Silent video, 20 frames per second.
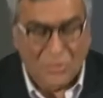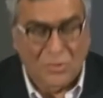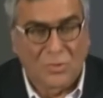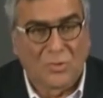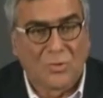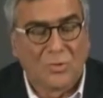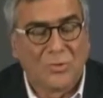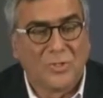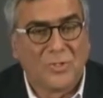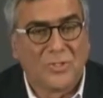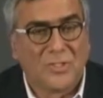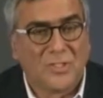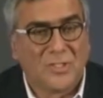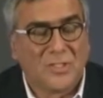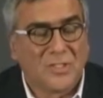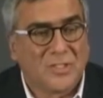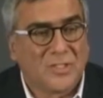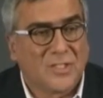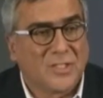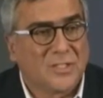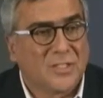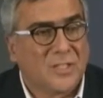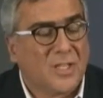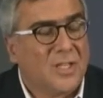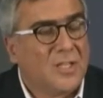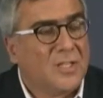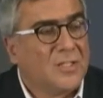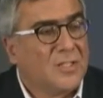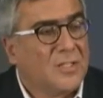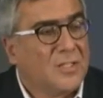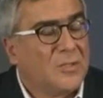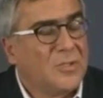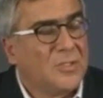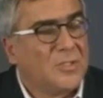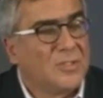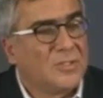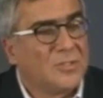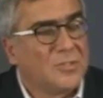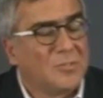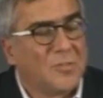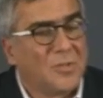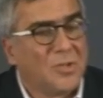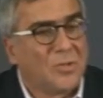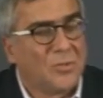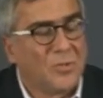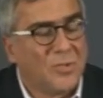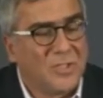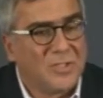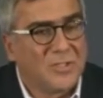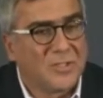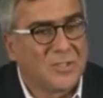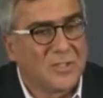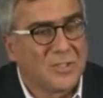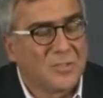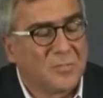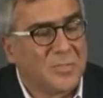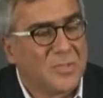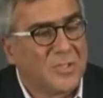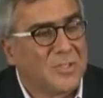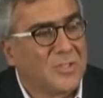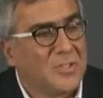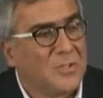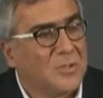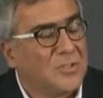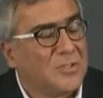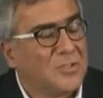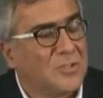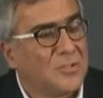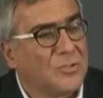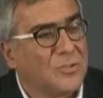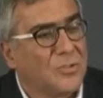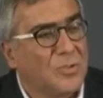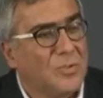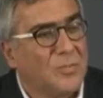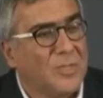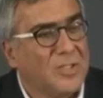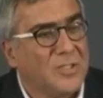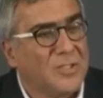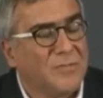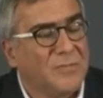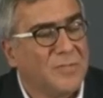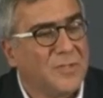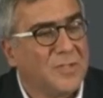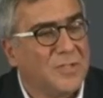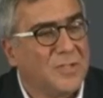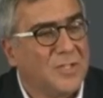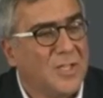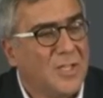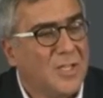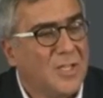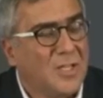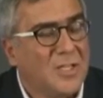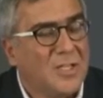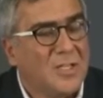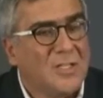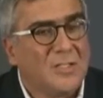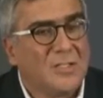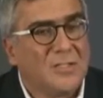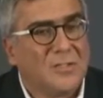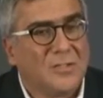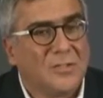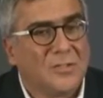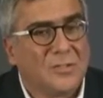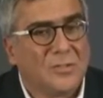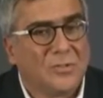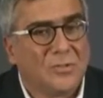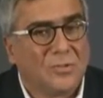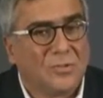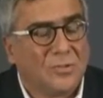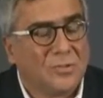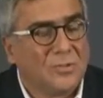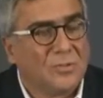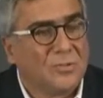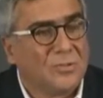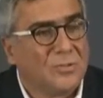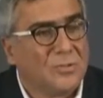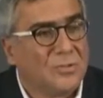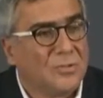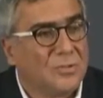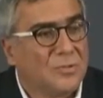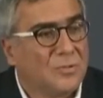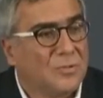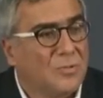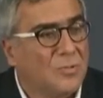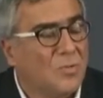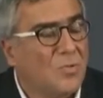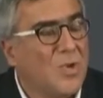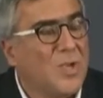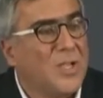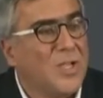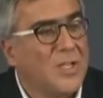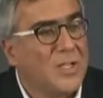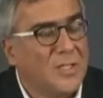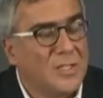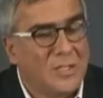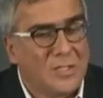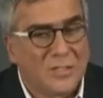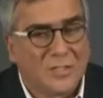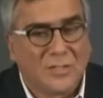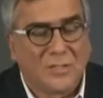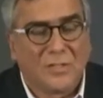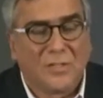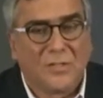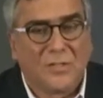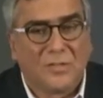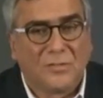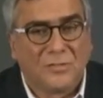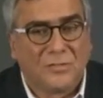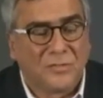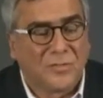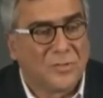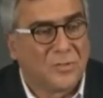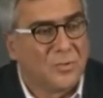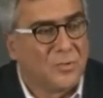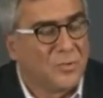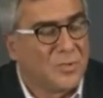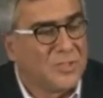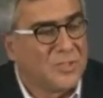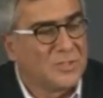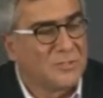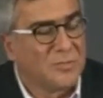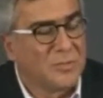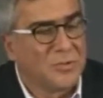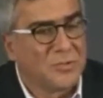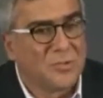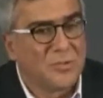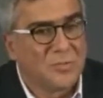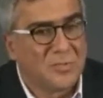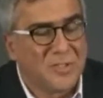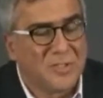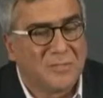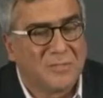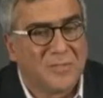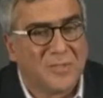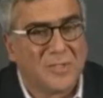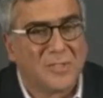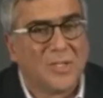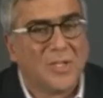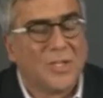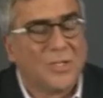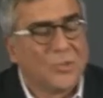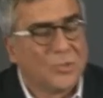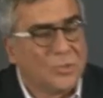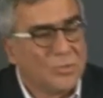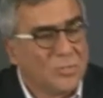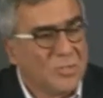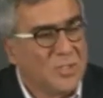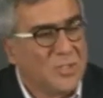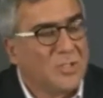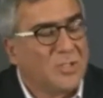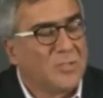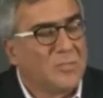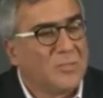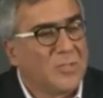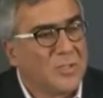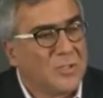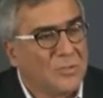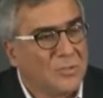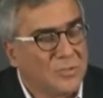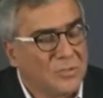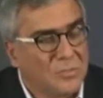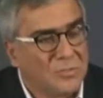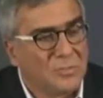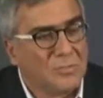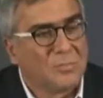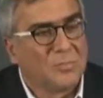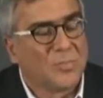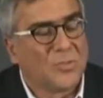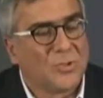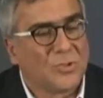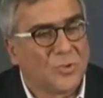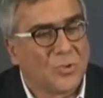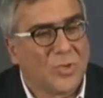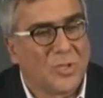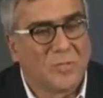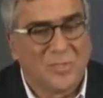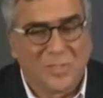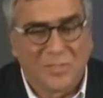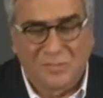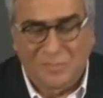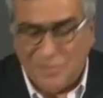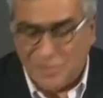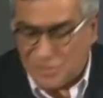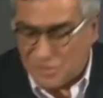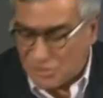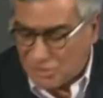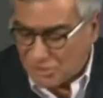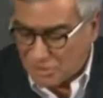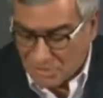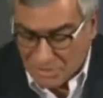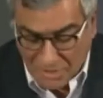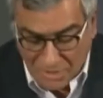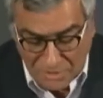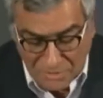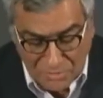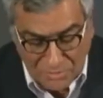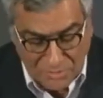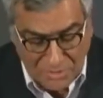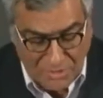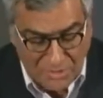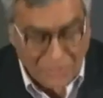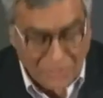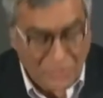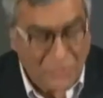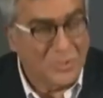concluded is that there is a small risk, but there is also a benefit, and the weight of risk versus benefit should be done by the prescribing physician. So the